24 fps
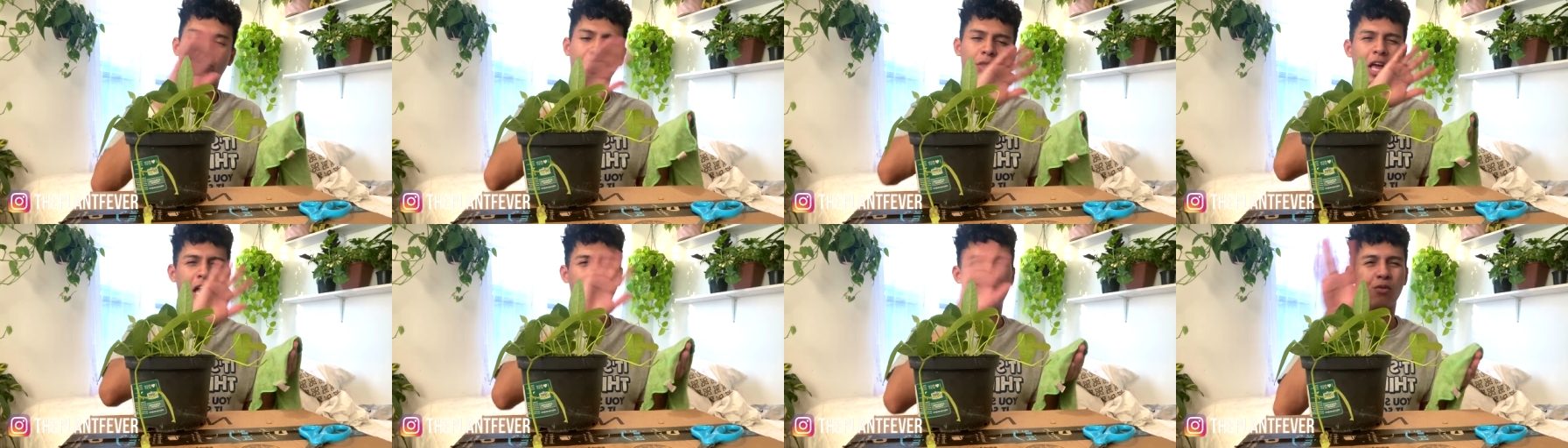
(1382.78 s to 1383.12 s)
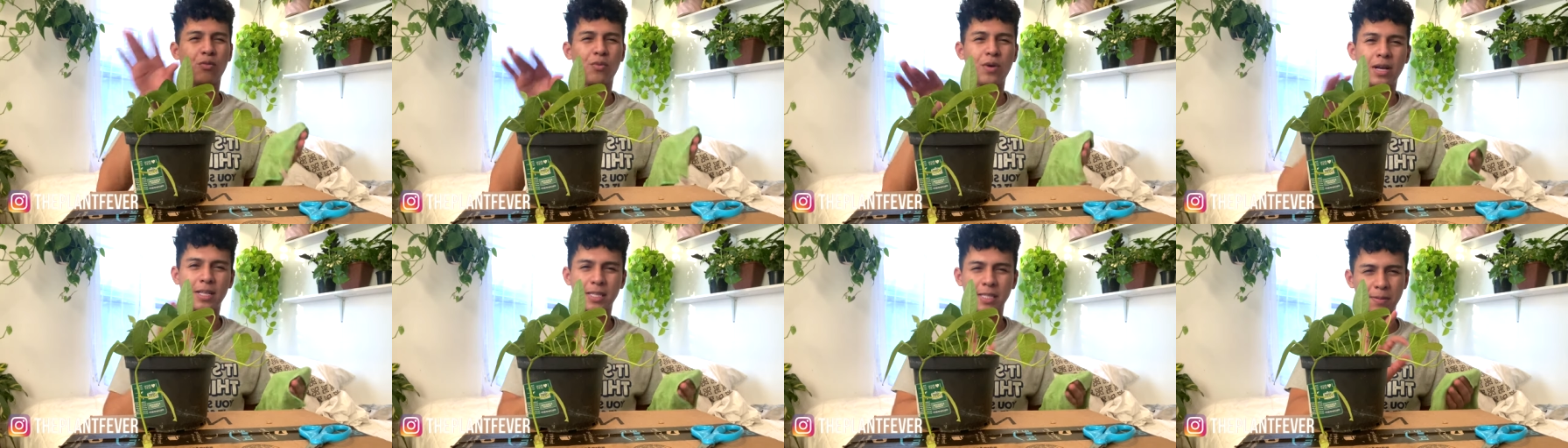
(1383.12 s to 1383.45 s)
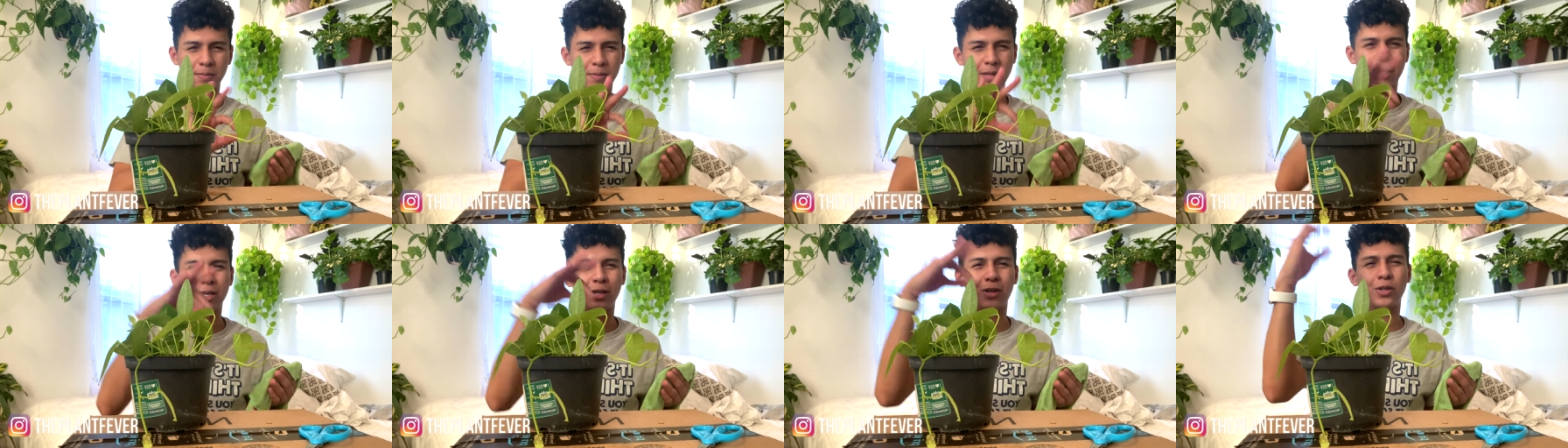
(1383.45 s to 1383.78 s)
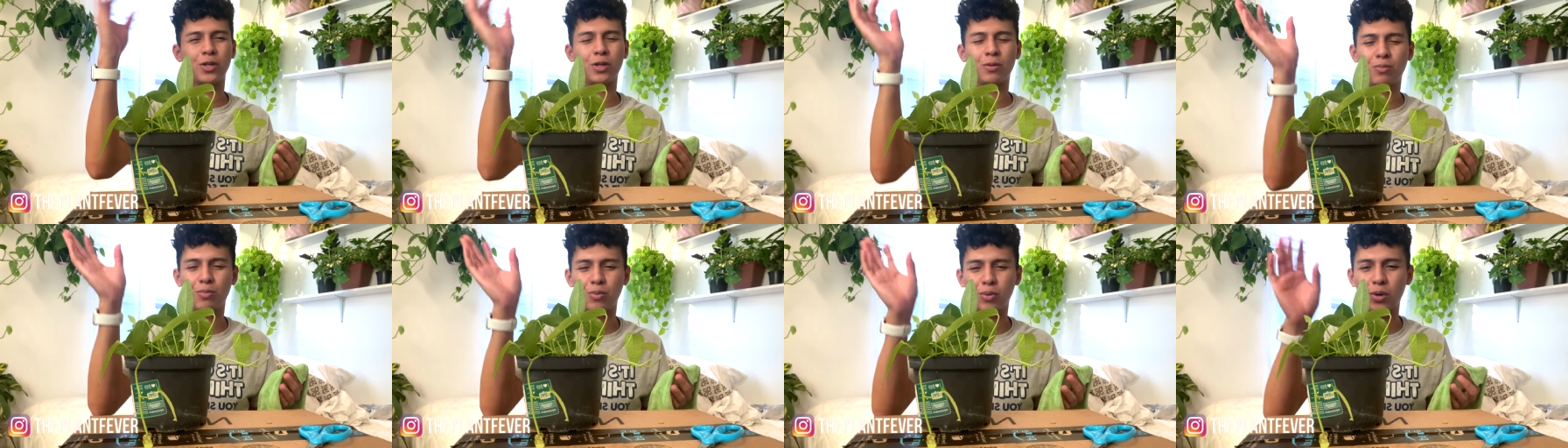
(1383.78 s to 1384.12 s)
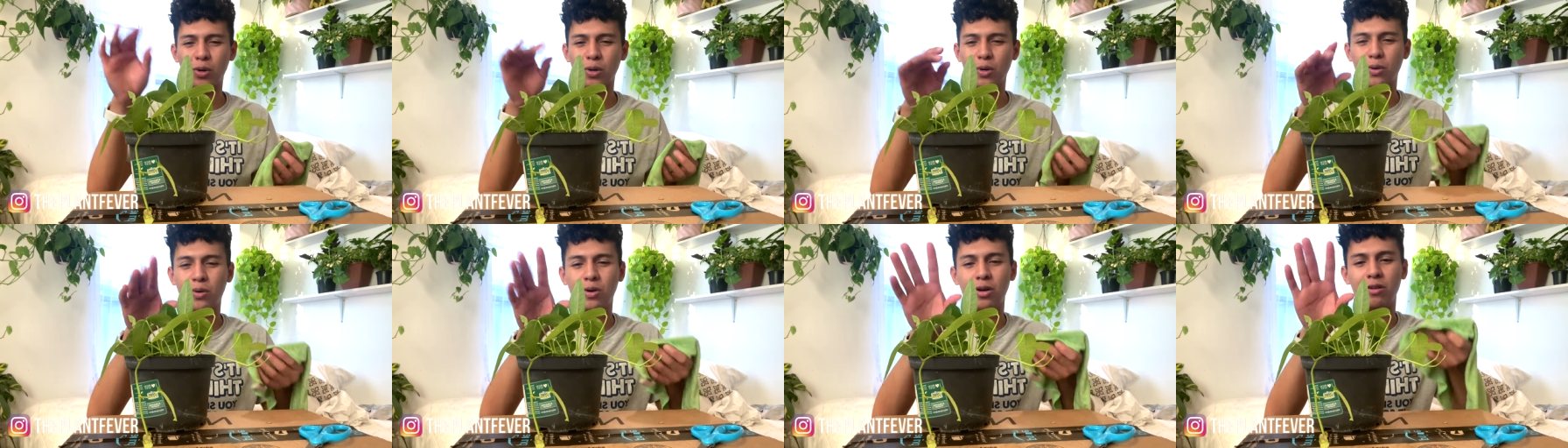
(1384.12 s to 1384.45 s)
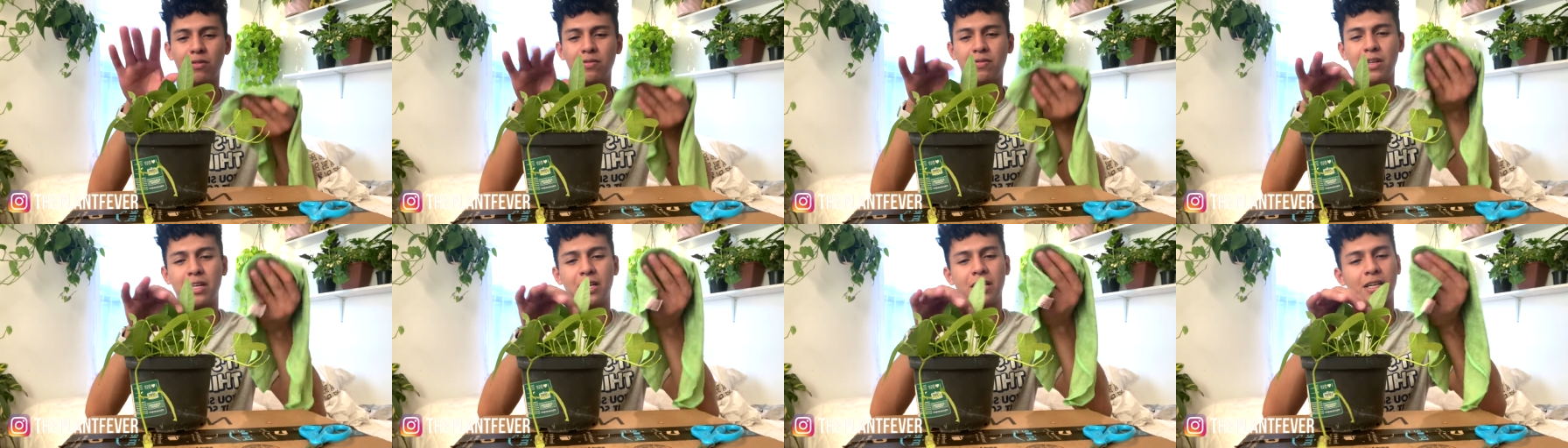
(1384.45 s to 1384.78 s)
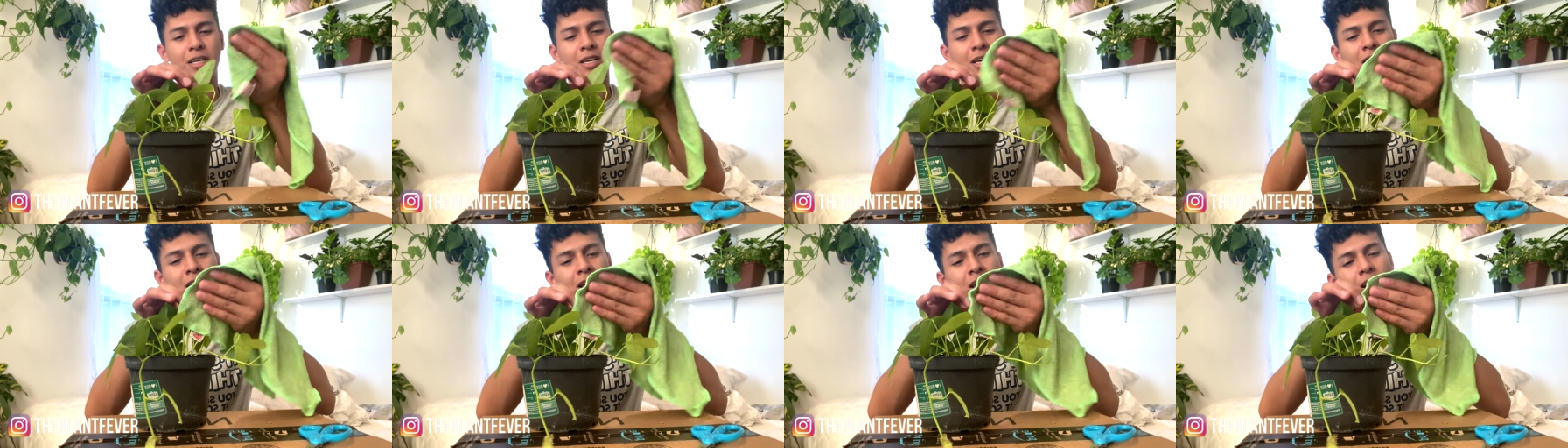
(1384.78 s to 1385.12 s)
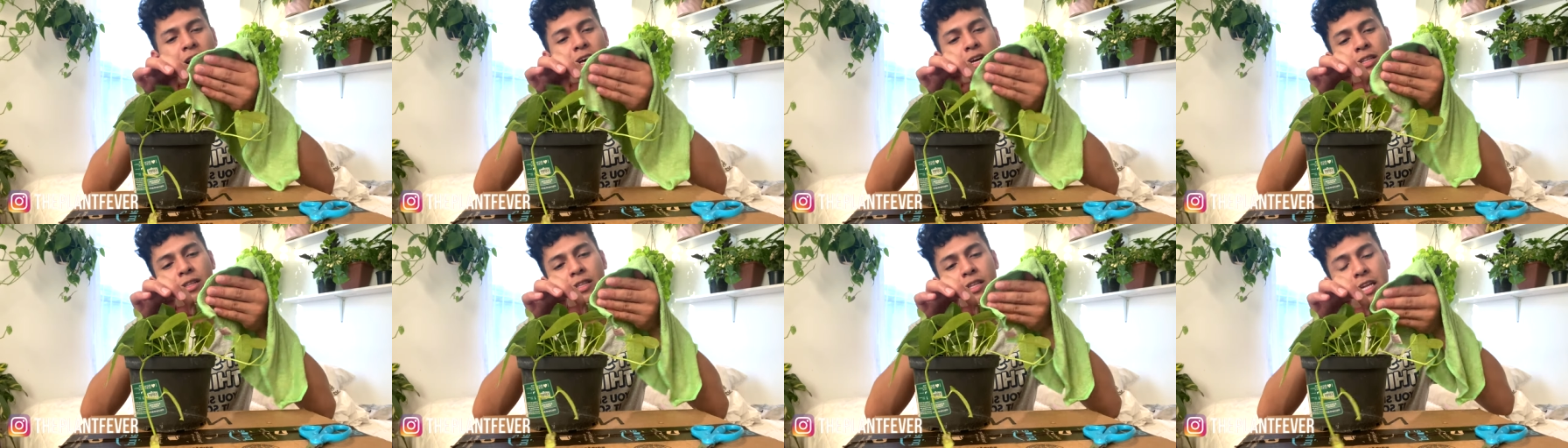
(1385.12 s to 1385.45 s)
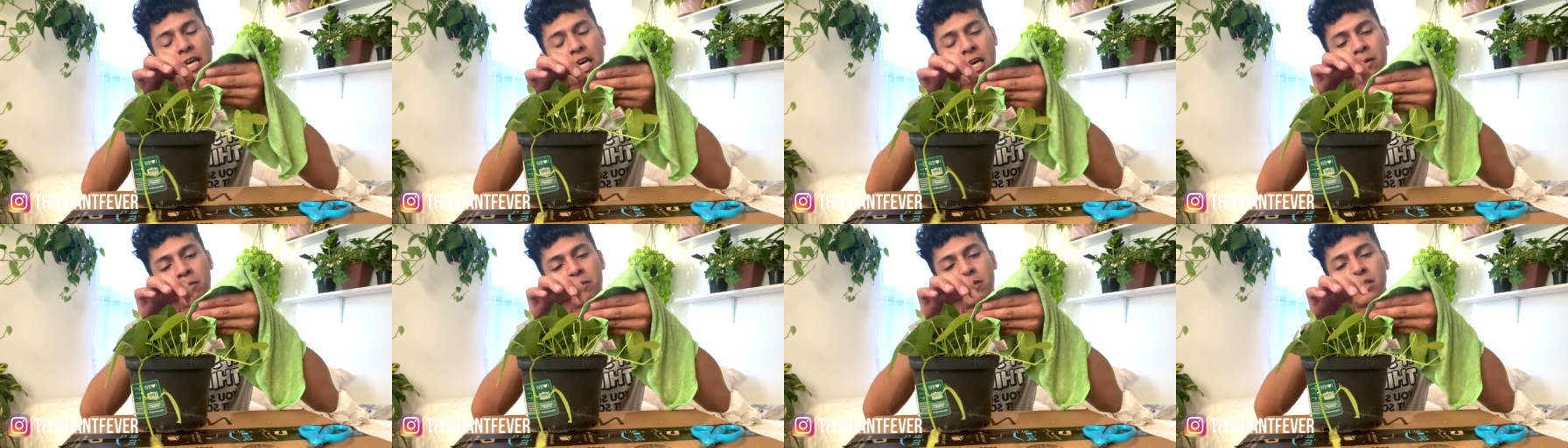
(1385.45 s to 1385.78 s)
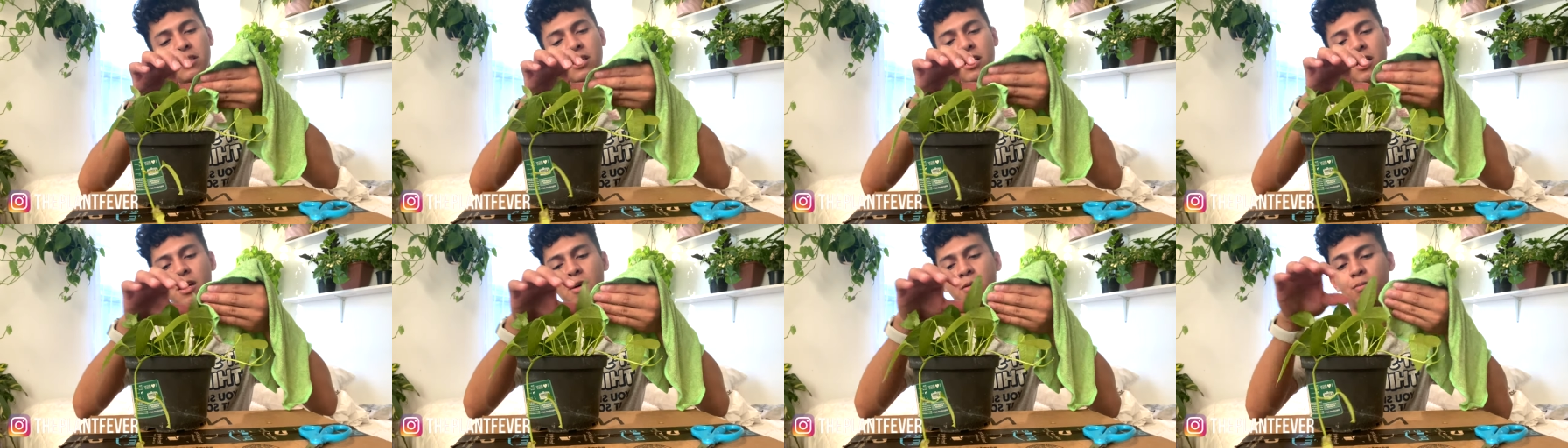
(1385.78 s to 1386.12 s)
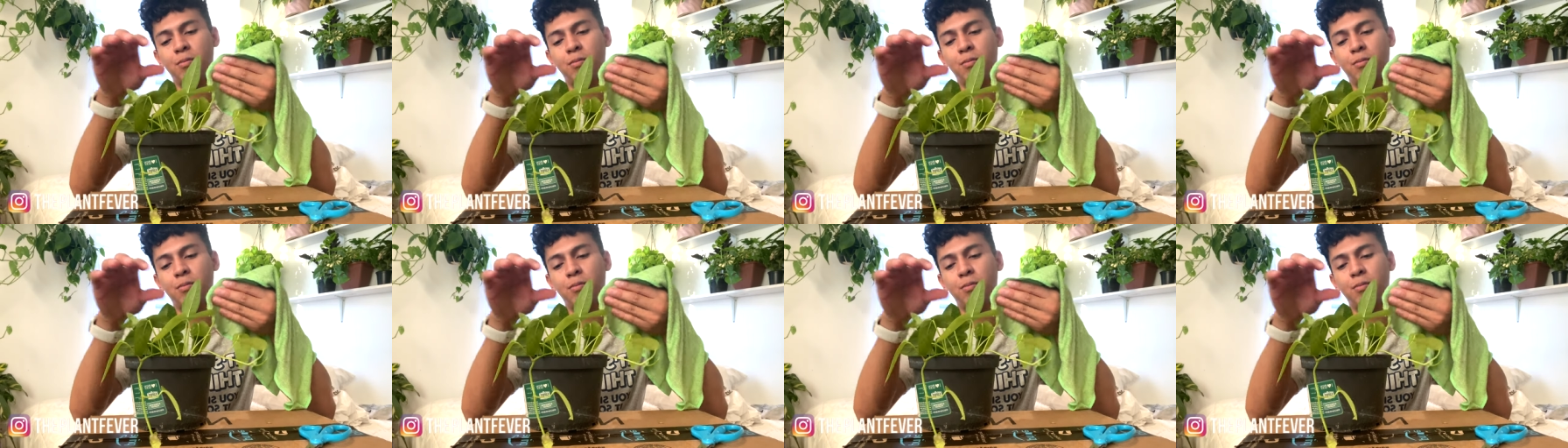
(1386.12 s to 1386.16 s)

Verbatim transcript: a random like you know pull of like the names.